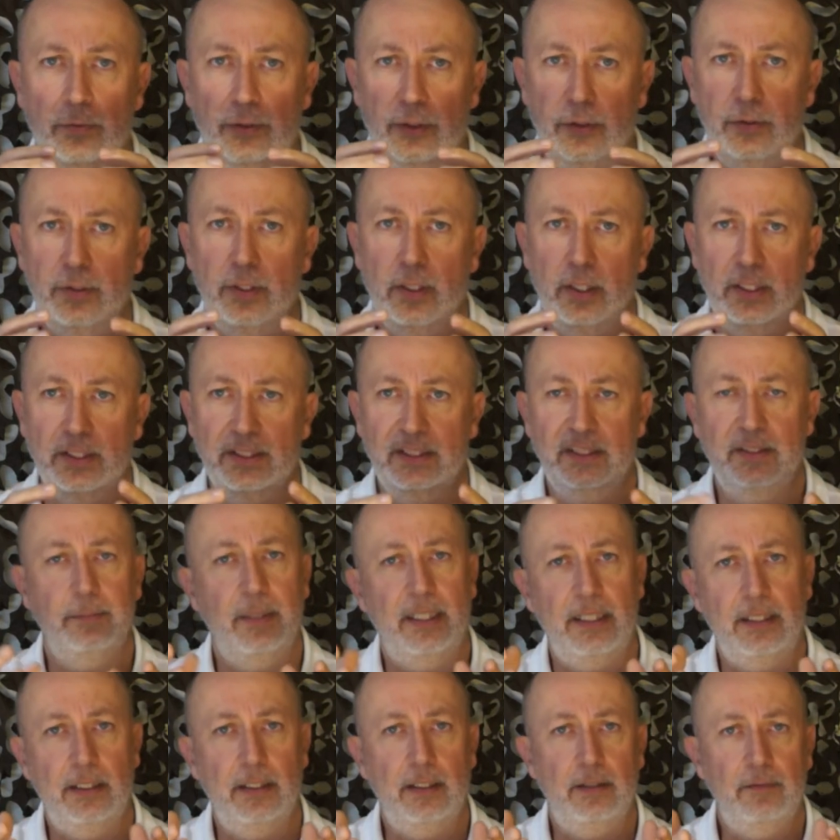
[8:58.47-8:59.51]
you guys to
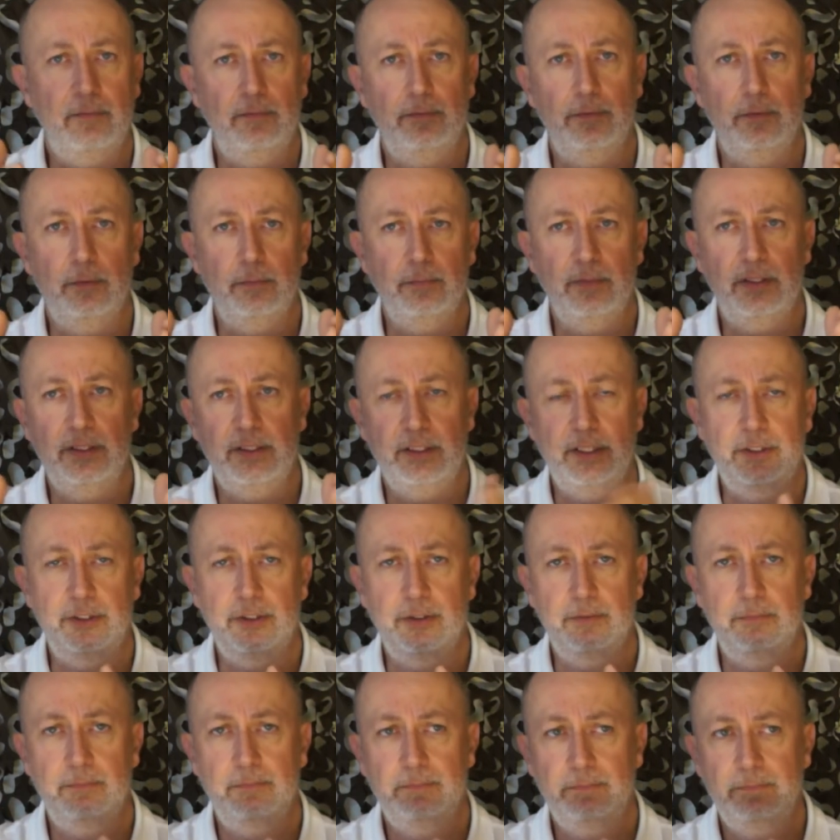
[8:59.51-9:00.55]
make an informed
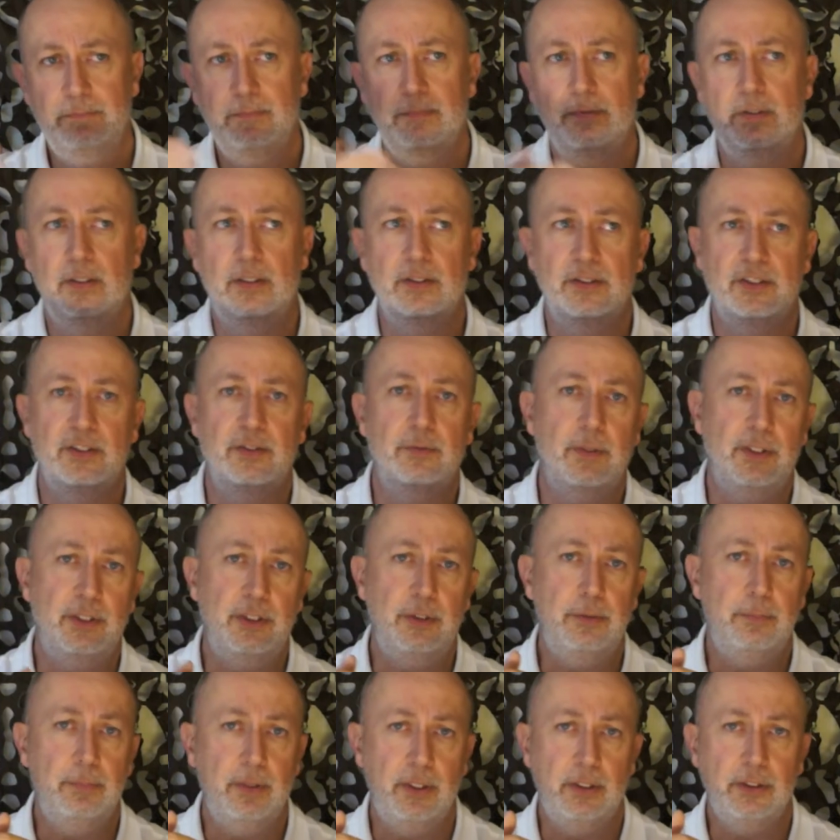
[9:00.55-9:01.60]
decision as to when
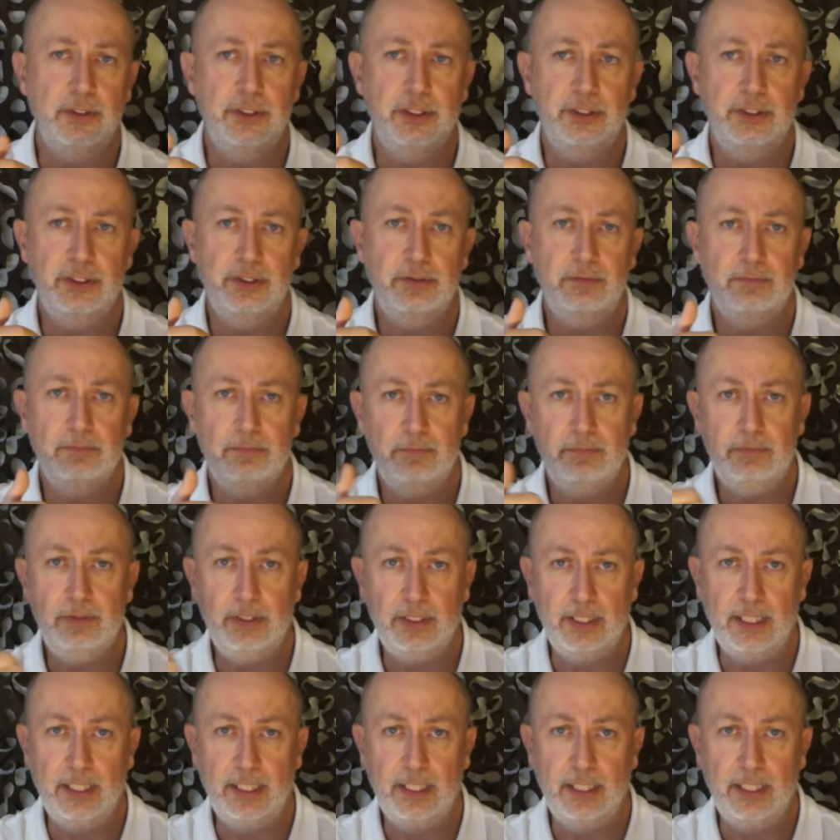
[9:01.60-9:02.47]
you purchase your